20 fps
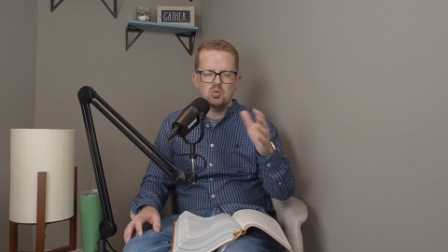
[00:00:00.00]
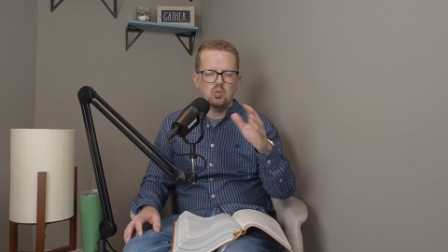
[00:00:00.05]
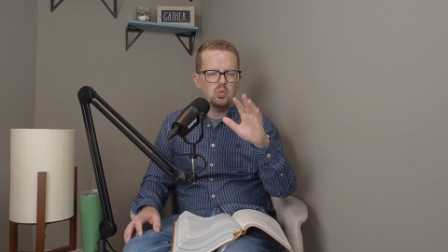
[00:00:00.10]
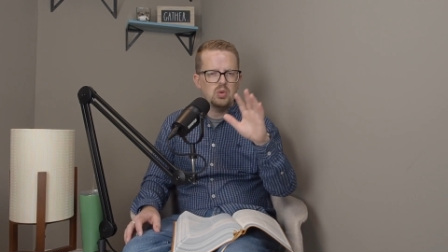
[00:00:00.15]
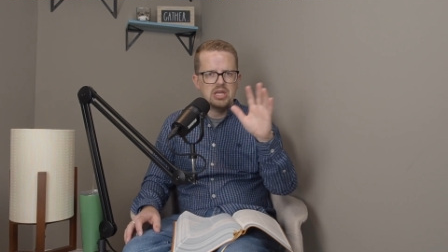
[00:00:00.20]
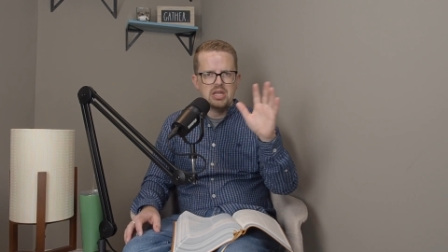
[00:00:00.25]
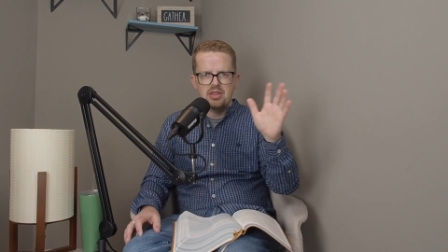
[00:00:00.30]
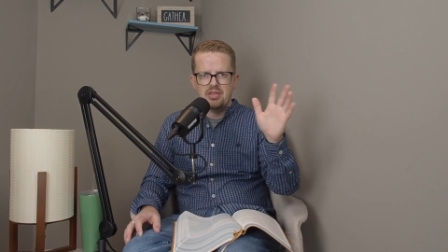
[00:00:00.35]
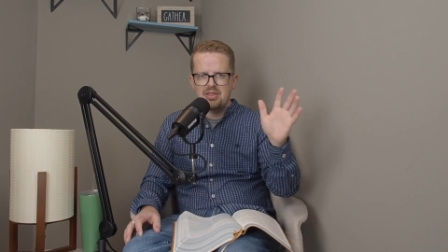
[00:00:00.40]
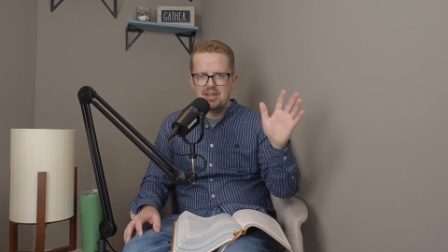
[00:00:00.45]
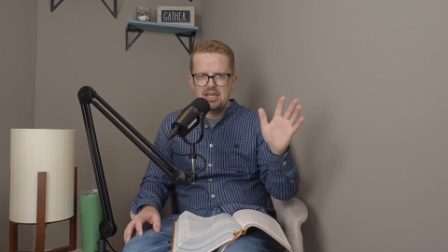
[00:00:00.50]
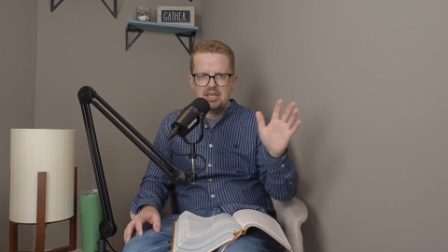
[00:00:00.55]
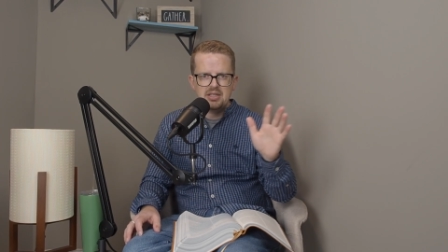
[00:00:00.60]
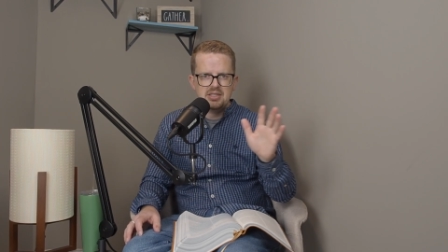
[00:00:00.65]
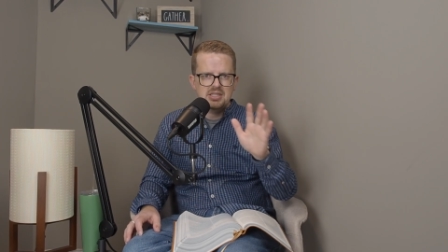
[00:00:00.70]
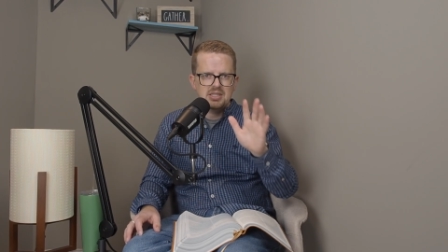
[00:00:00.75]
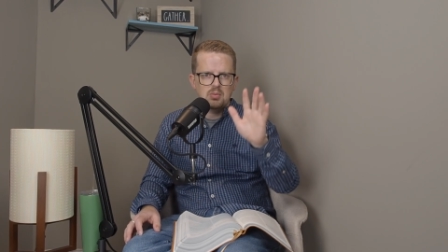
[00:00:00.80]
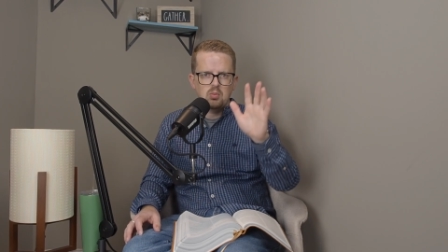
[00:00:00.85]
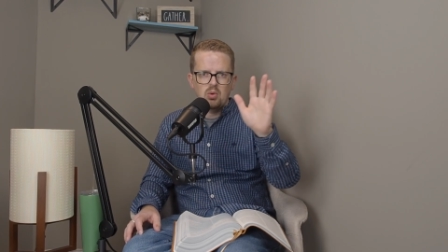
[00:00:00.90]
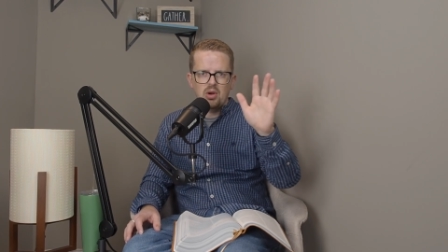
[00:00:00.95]
We think
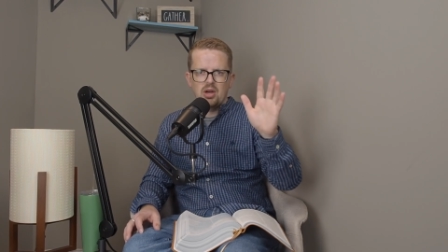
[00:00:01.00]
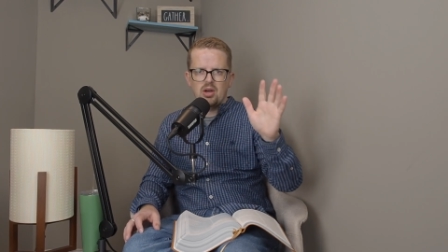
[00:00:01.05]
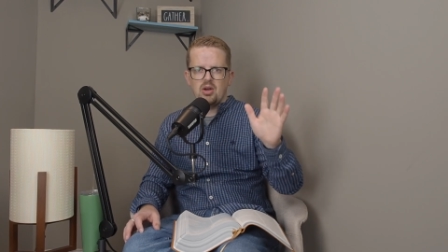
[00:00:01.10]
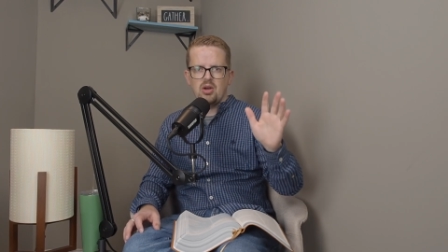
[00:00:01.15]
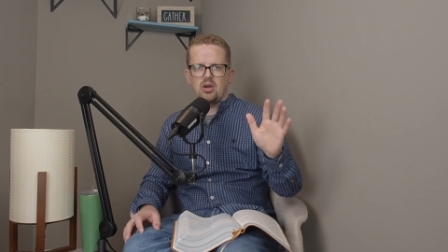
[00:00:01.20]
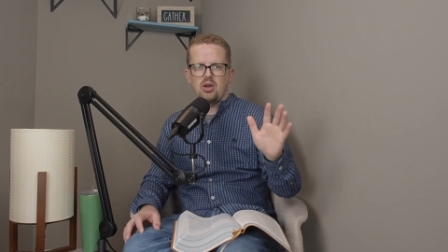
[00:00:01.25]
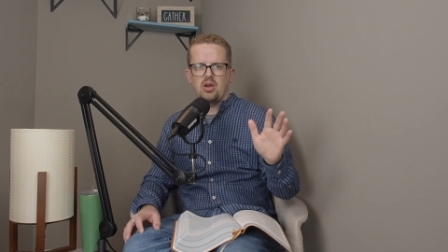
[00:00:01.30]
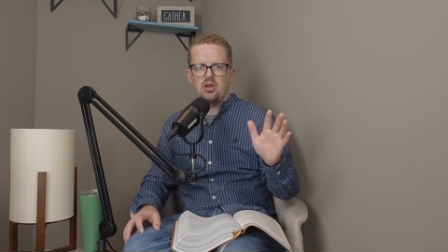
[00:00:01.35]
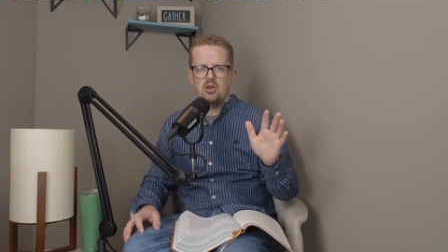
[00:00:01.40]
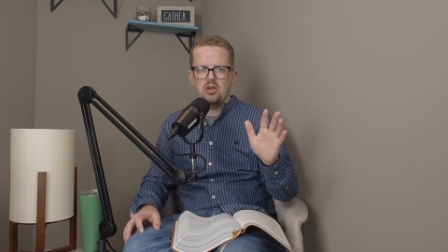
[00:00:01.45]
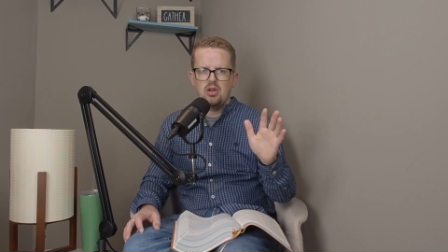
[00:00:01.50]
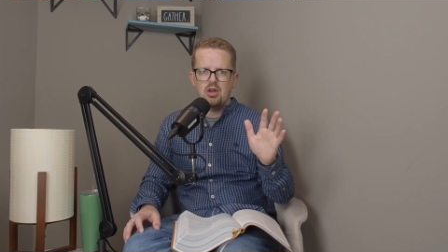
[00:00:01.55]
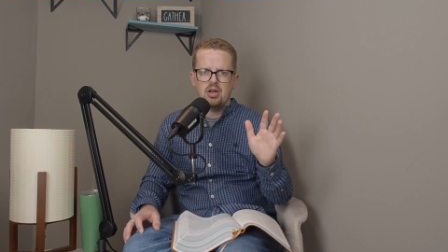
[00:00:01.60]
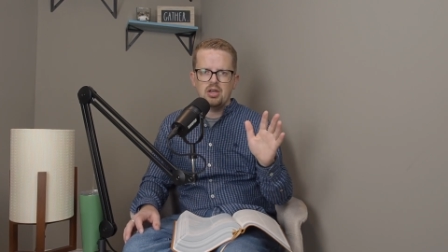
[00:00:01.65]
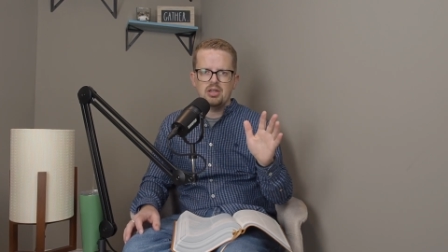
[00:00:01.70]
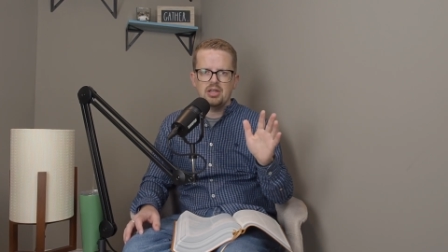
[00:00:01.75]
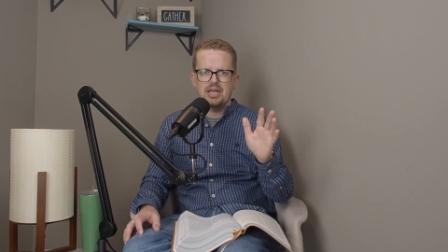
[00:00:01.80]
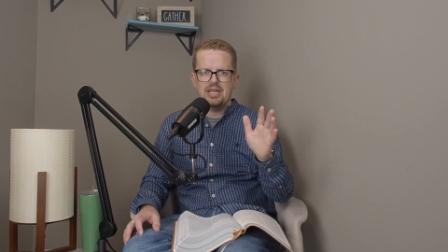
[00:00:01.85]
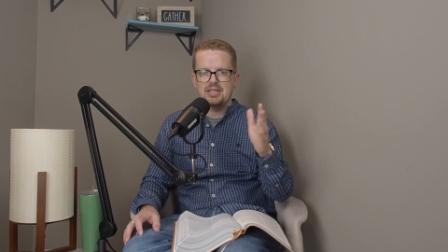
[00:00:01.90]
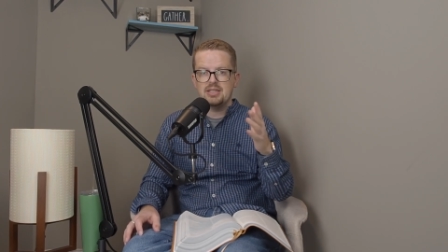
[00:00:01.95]
somewhere
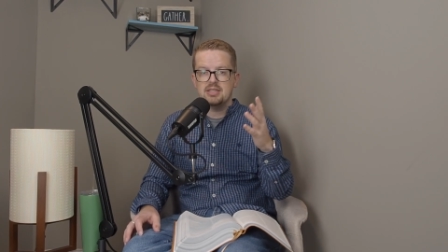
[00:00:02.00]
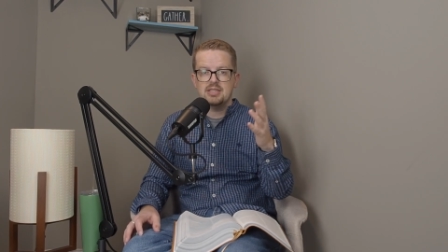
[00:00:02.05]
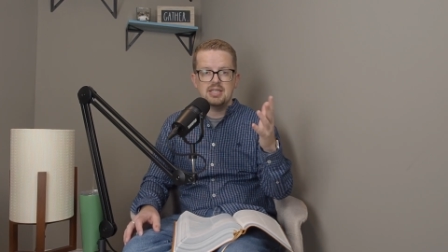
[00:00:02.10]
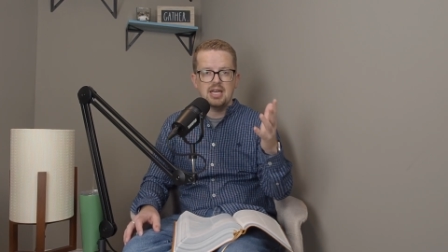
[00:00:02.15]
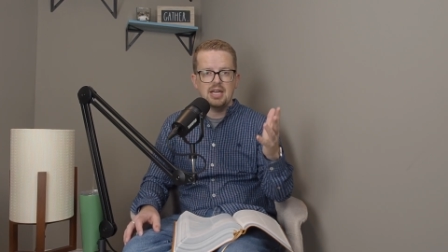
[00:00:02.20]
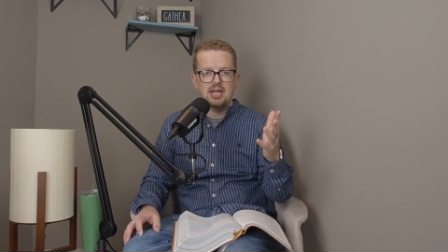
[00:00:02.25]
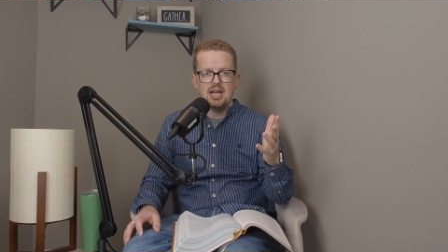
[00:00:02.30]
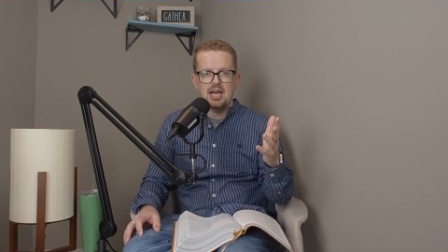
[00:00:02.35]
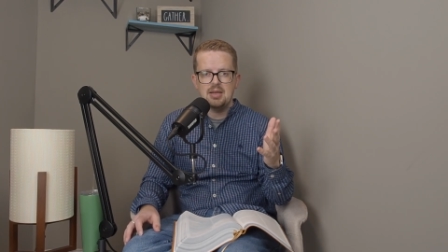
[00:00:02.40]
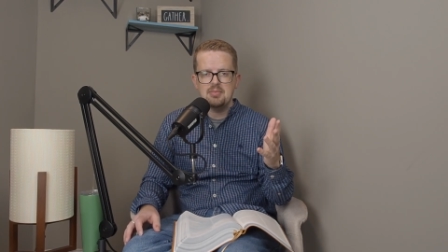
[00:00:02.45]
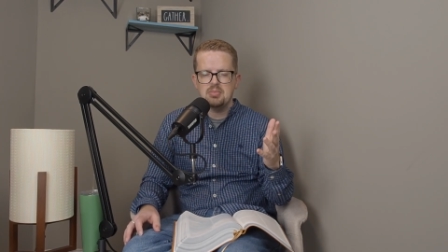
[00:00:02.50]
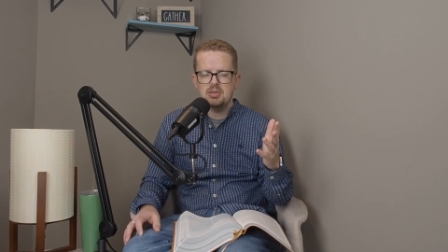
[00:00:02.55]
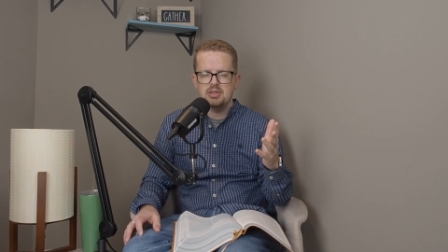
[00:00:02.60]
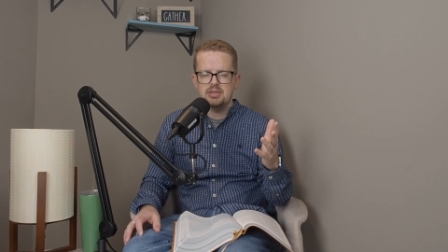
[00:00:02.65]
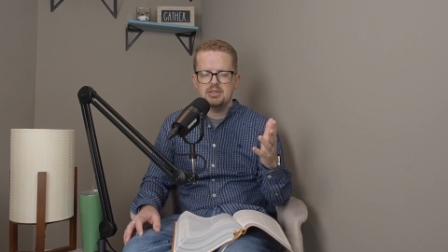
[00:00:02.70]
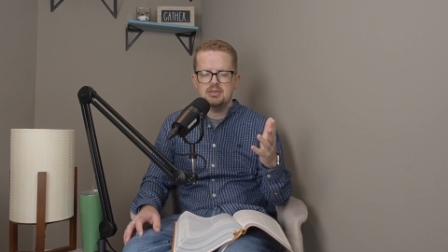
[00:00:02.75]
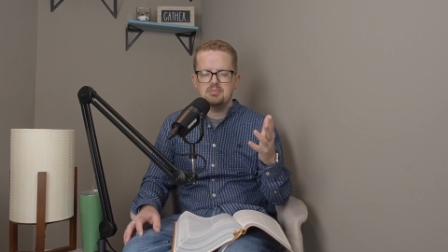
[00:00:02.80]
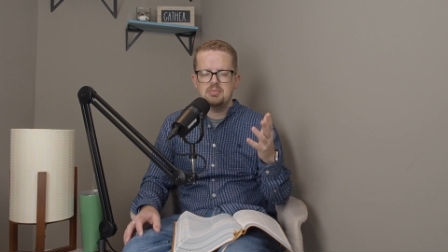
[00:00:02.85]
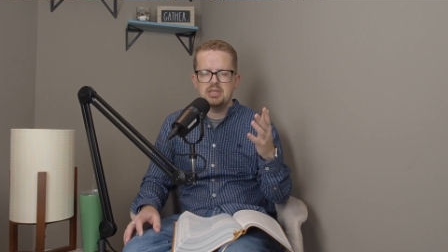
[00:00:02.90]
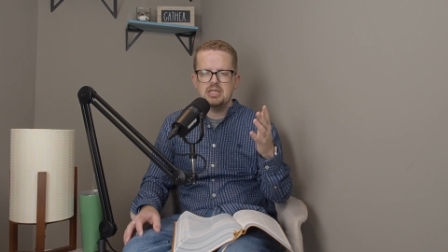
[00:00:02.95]
along like the Sinai
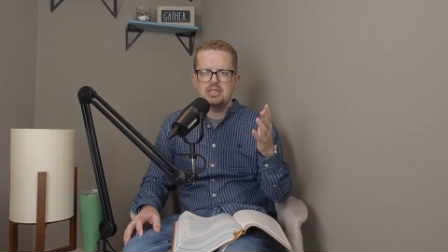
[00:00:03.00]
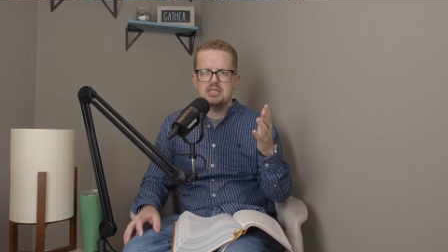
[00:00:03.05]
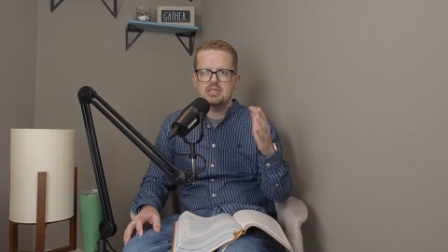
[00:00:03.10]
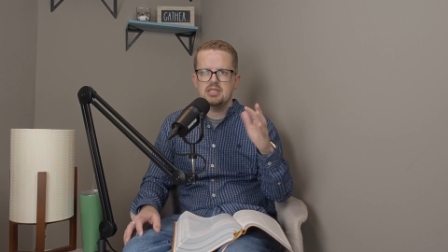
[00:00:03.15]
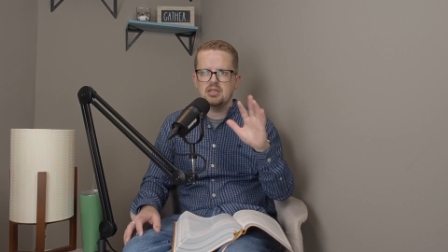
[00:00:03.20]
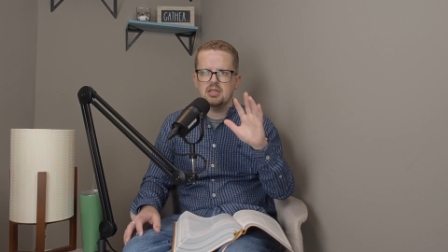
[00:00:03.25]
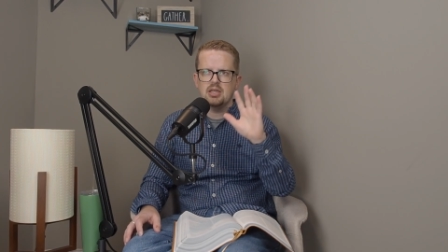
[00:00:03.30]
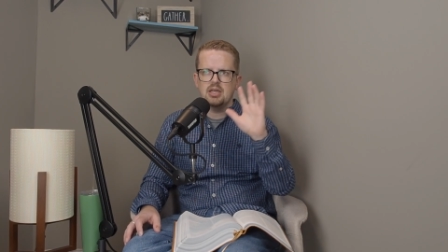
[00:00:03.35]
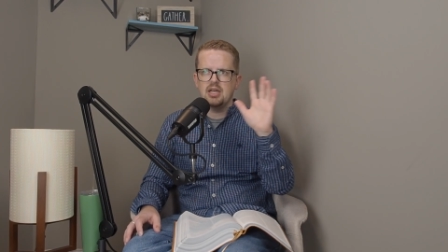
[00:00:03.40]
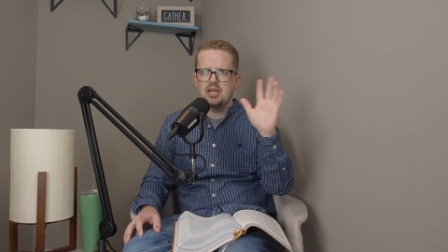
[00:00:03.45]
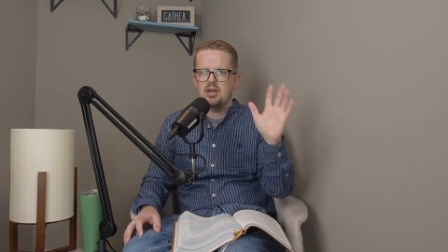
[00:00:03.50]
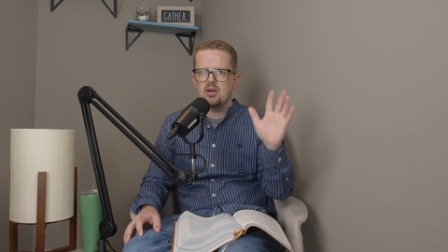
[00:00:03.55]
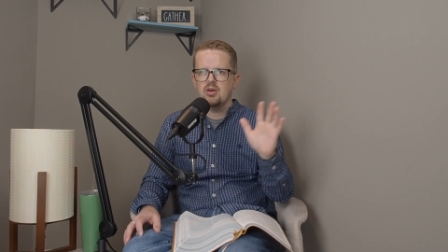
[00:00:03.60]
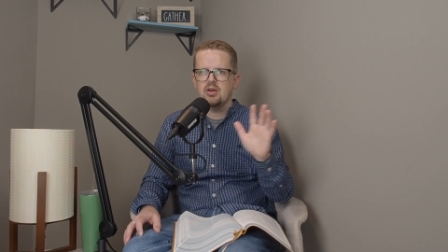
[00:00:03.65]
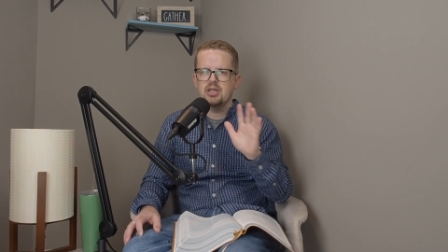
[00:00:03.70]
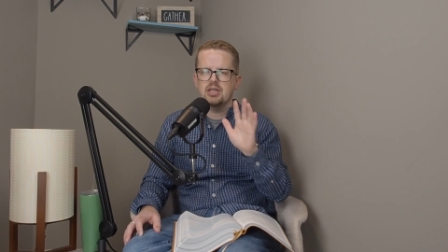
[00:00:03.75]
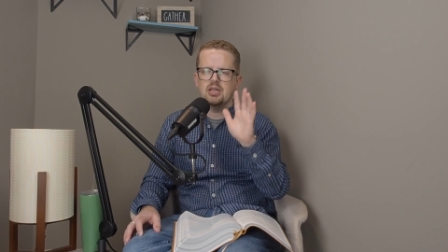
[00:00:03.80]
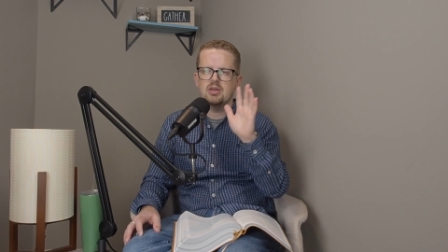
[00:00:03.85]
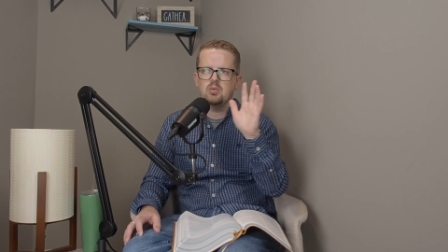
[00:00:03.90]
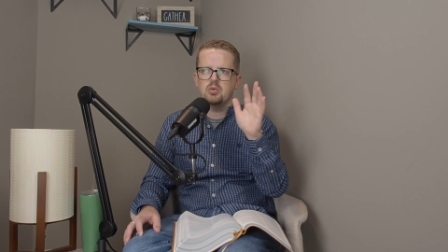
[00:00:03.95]
Peninsula
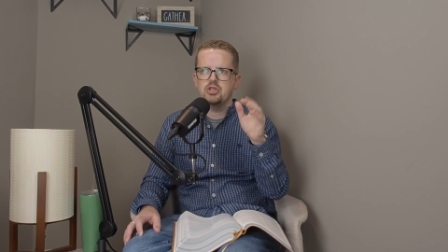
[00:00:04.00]
area,